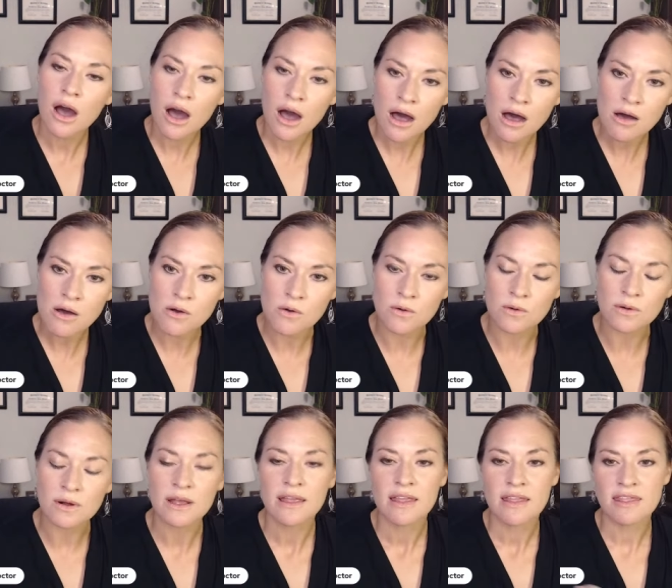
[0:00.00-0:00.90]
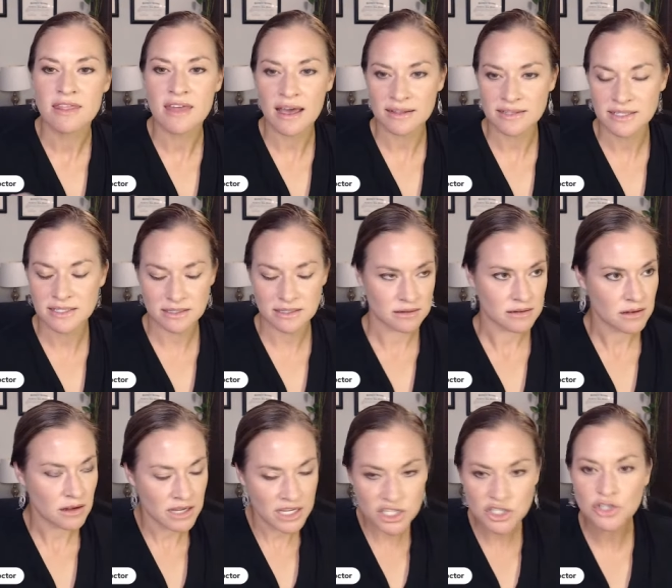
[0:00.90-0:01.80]
oh, that's
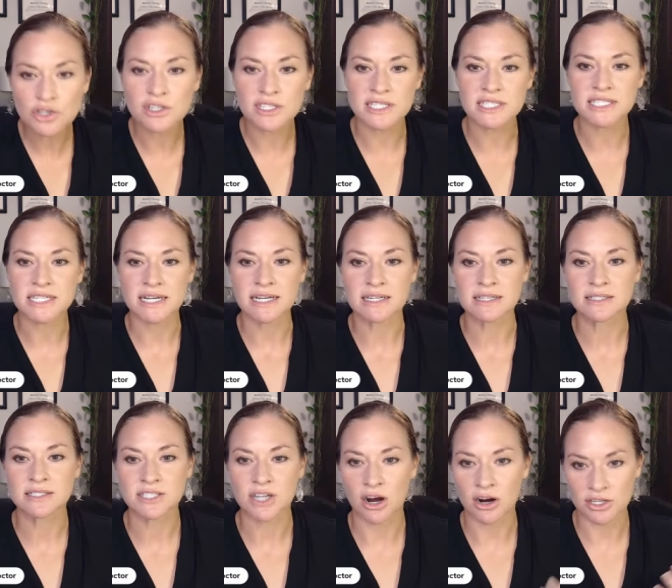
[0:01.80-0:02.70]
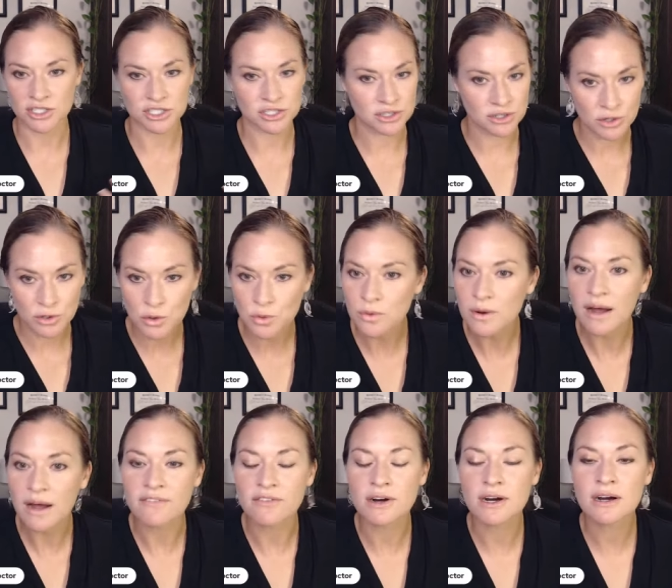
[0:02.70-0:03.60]
interesting, Dr.
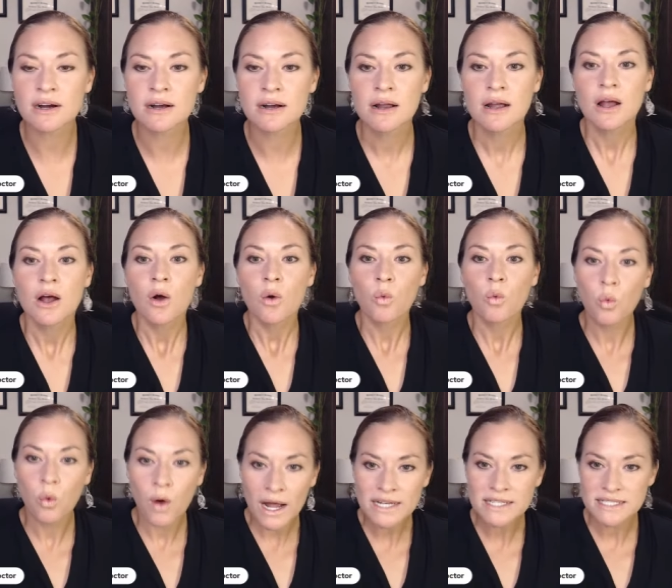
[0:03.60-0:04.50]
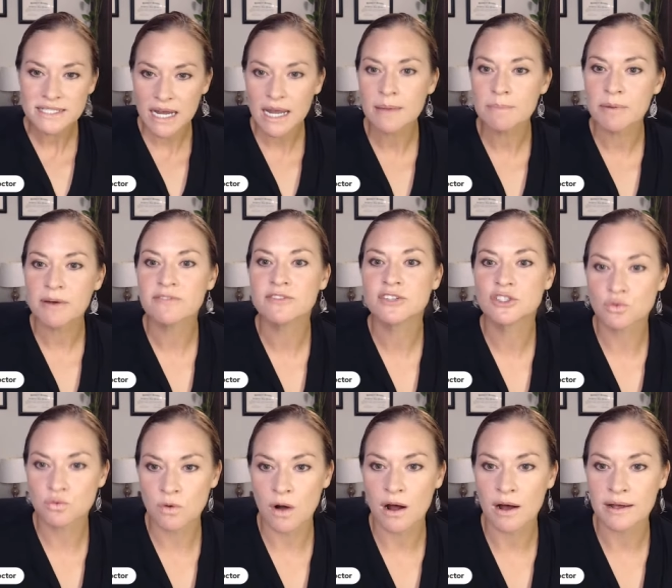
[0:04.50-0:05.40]
Whoever. What type of
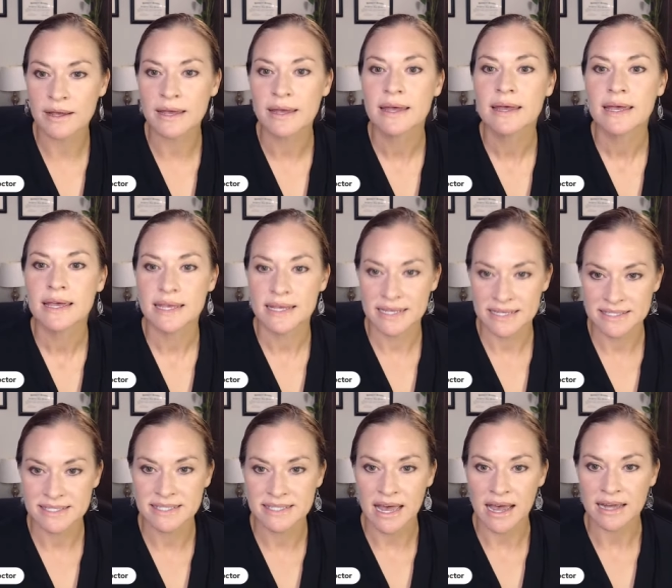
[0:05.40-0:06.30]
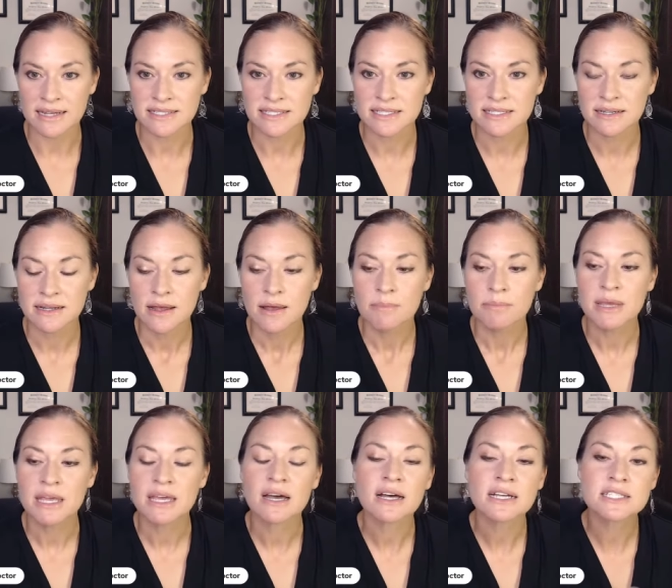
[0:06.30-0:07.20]
drug is that?
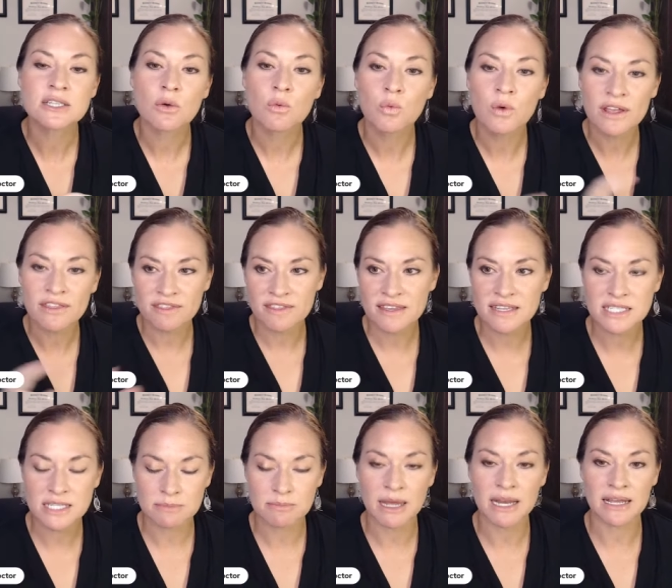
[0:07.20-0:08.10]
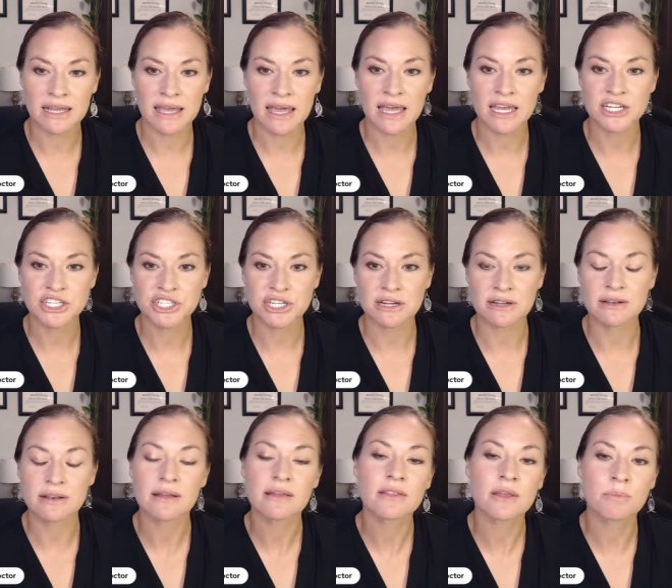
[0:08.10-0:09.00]
Because with this
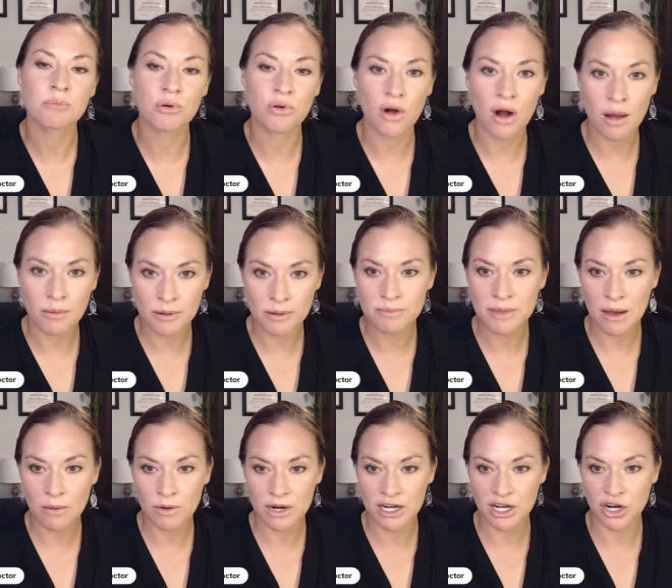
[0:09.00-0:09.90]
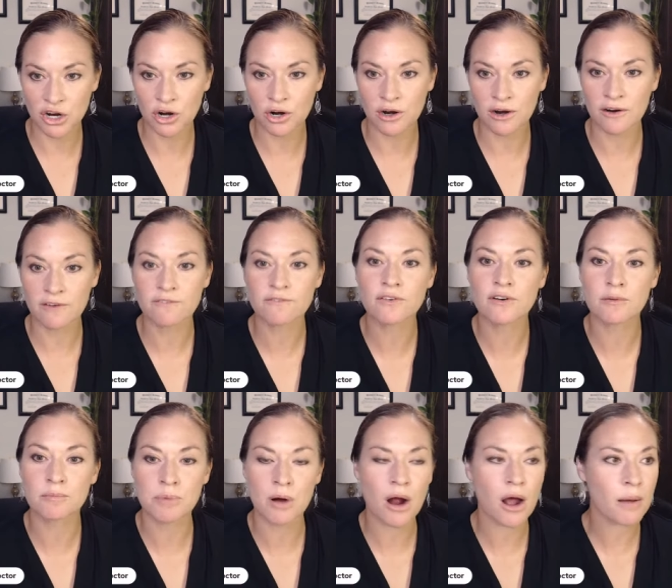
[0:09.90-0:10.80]
medication, the problem that would occur
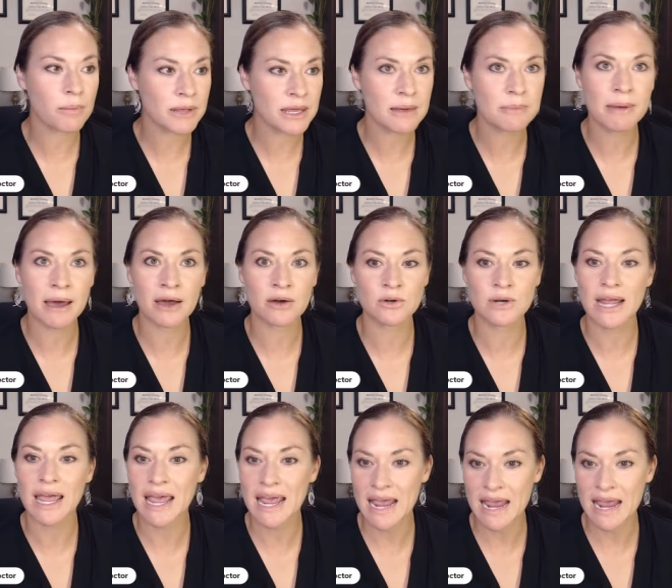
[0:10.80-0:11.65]
for probably about